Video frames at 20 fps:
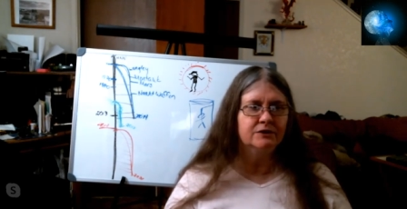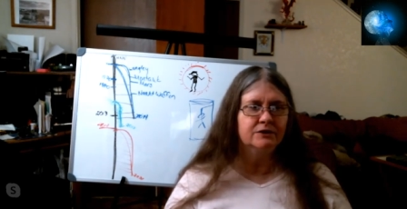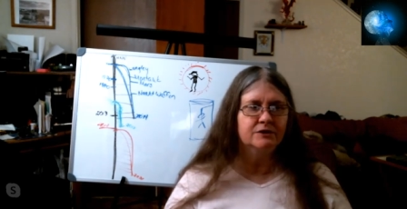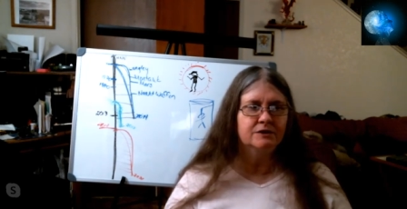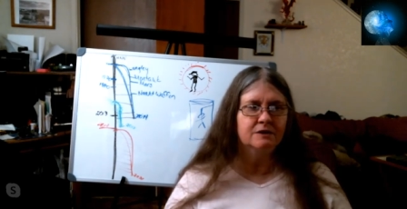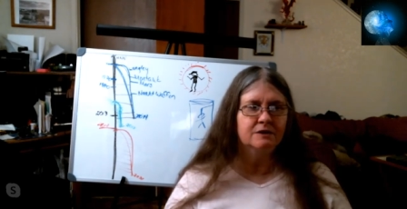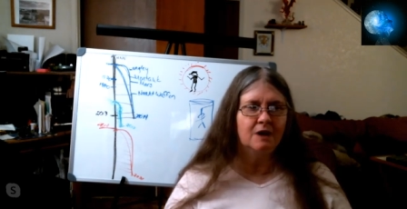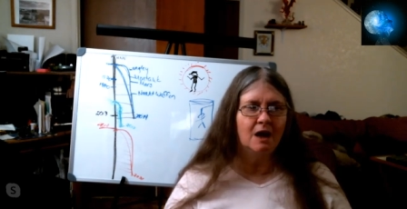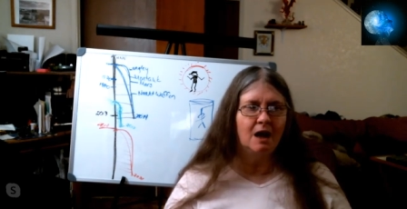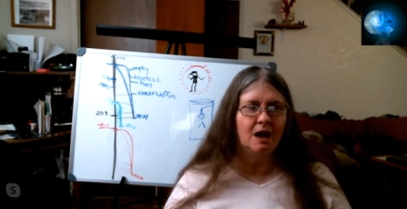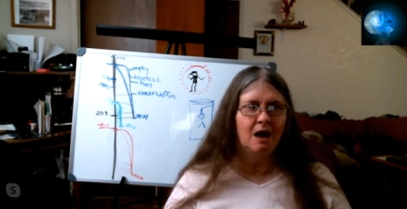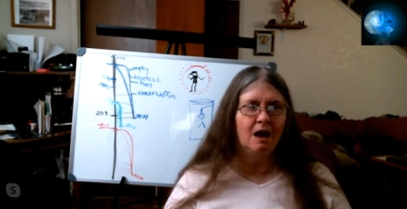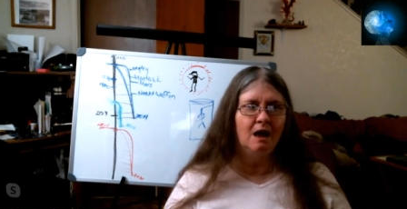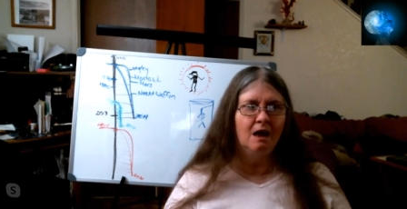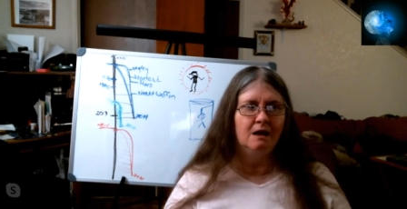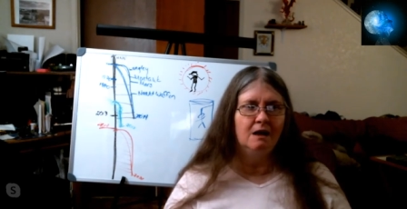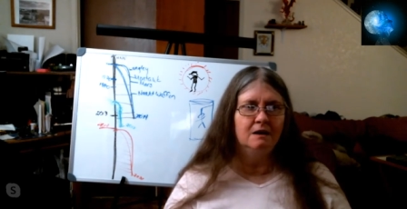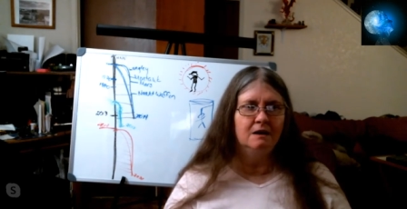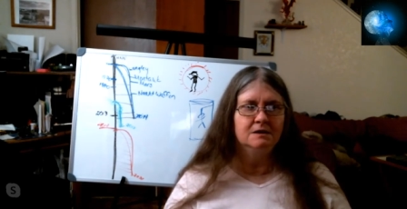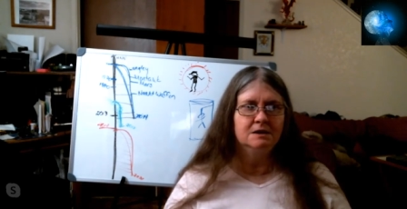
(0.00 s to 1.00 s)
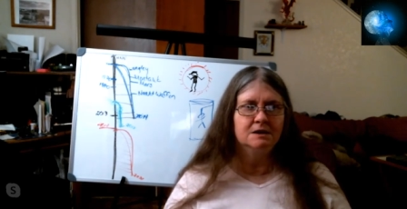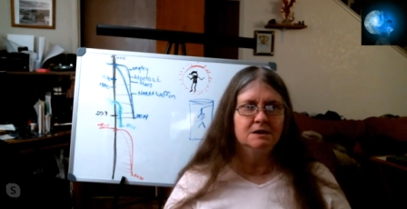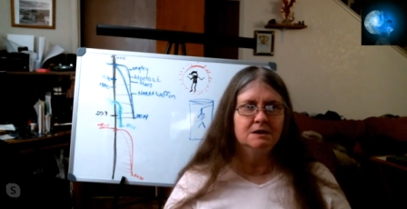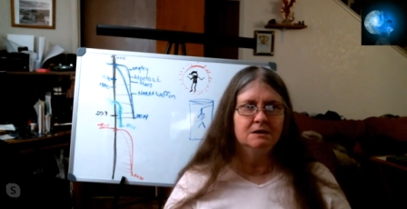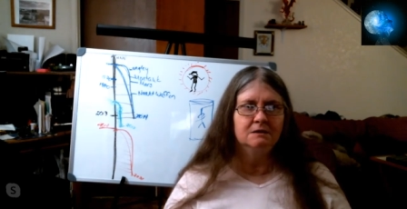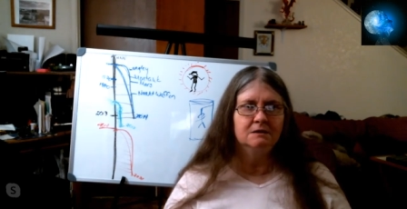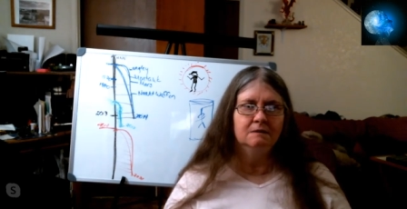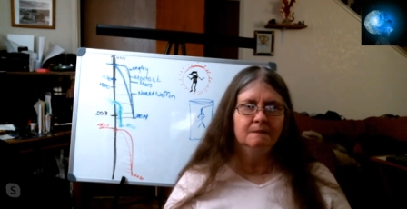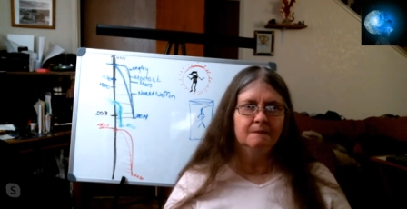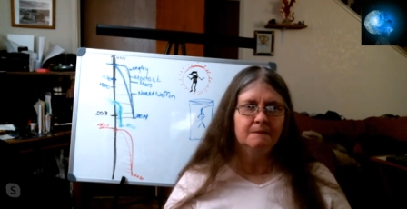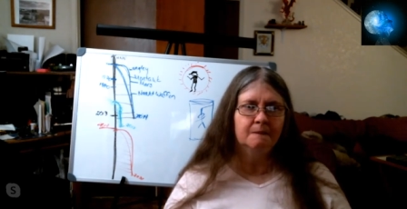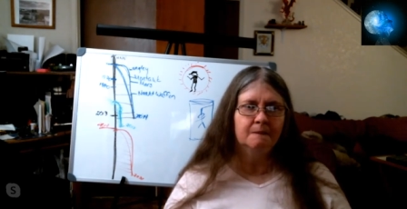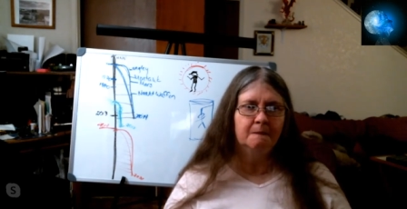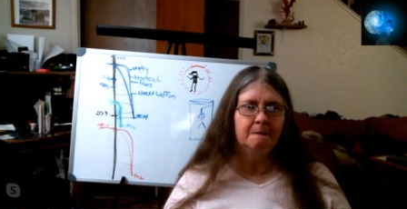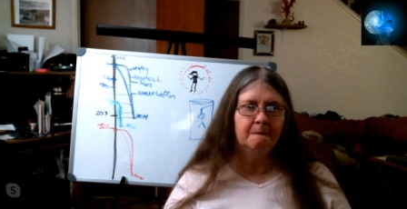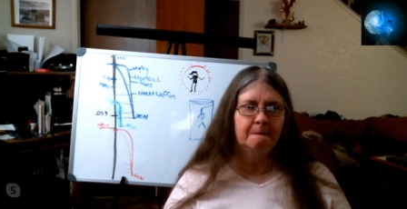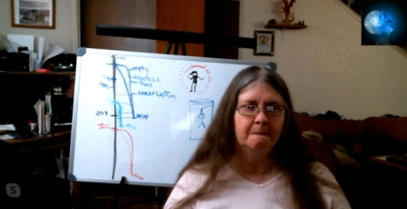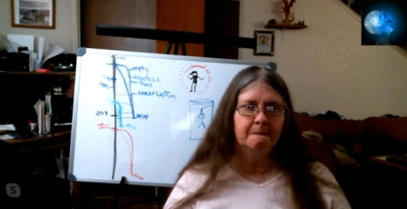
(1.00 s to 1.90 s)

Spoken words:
altars, and